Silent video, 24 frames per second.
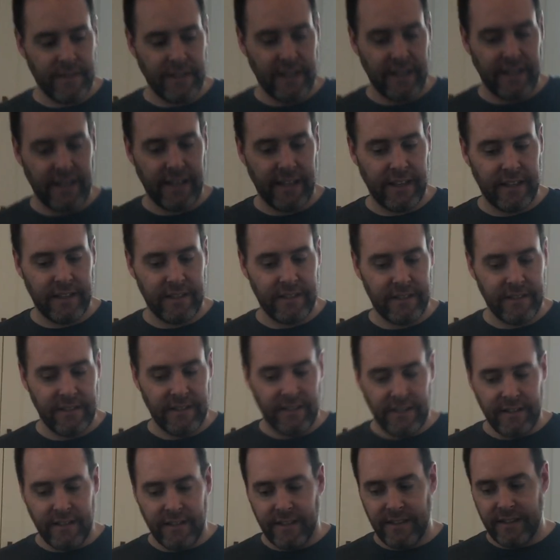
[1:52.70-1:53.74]
and
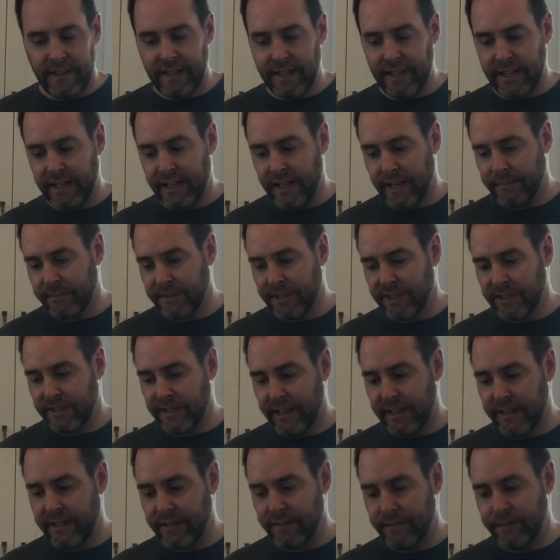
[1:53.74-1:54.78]
then I'm going to
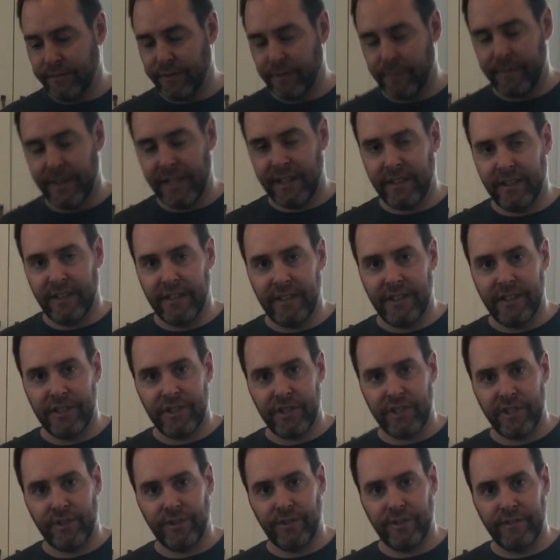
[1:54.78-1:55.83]
let it ferment in a
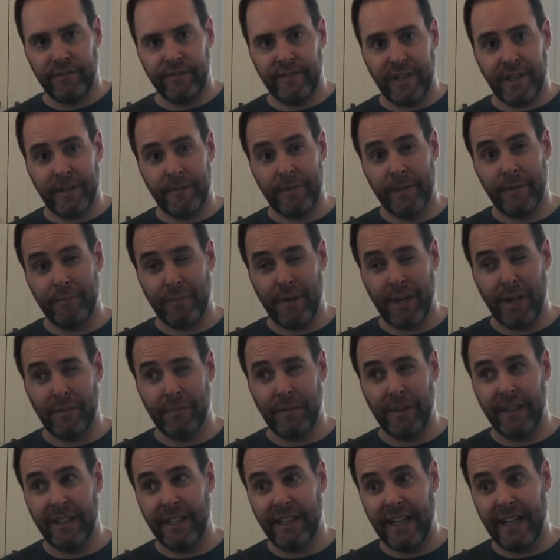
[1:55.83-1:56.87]
chilled environment,
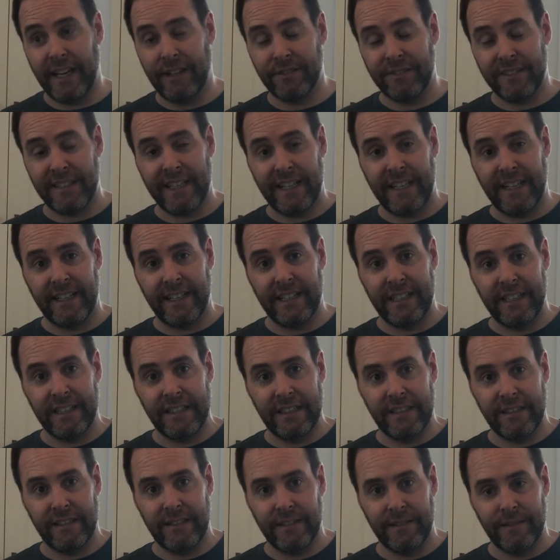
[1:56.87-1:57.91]
probably outside,
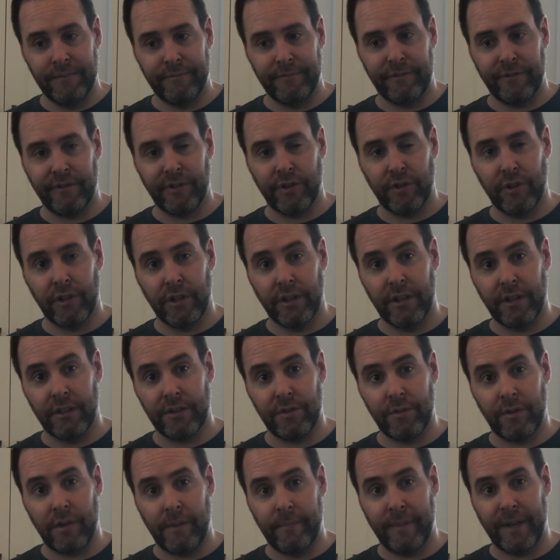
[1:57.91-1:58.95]
for
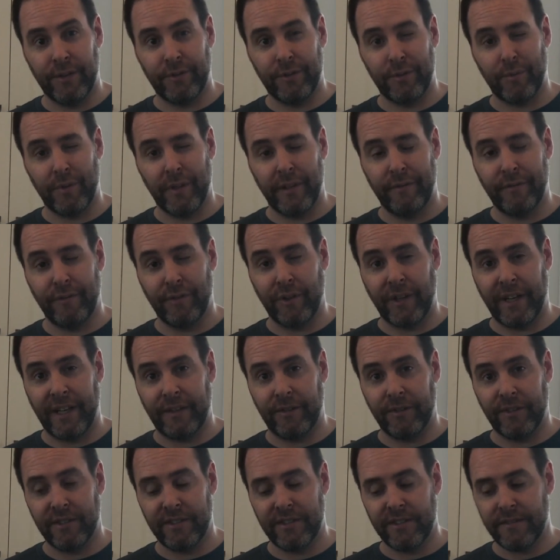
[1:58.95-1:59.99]
about 24
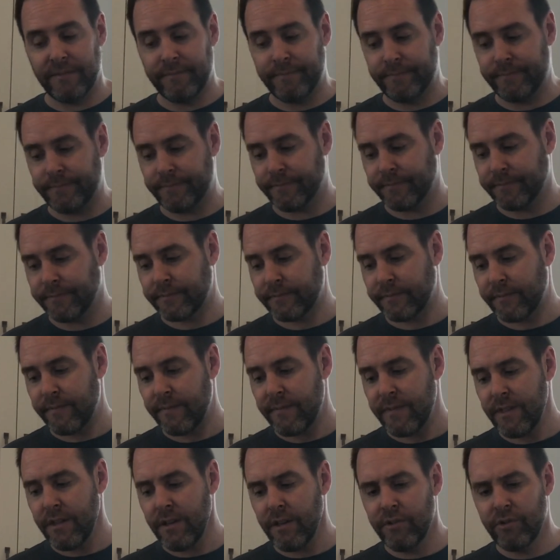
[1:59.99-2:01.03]
hours.
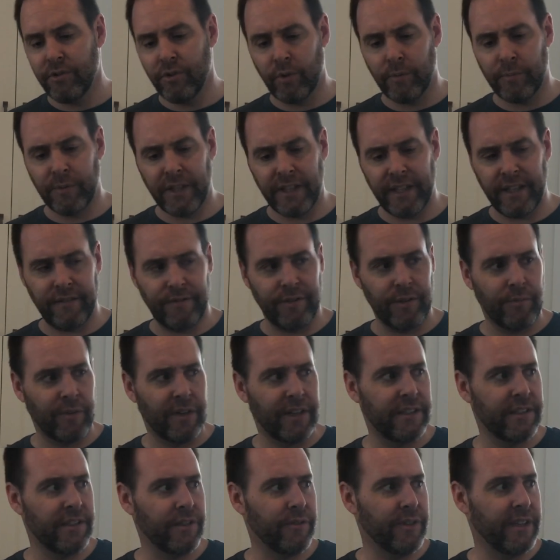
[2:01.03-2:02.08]
Normally, if you
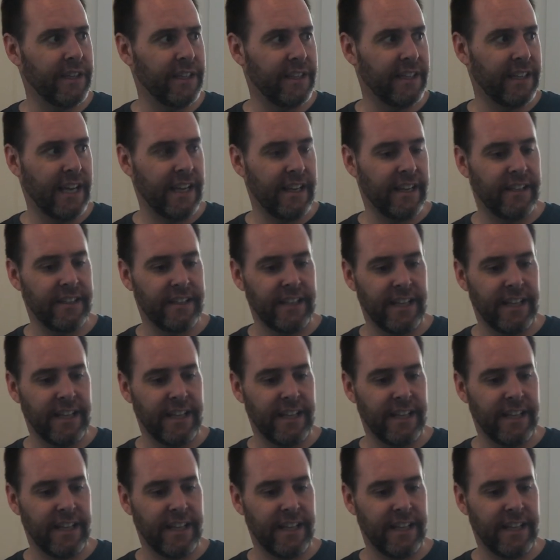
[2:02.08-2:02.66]
want to do it in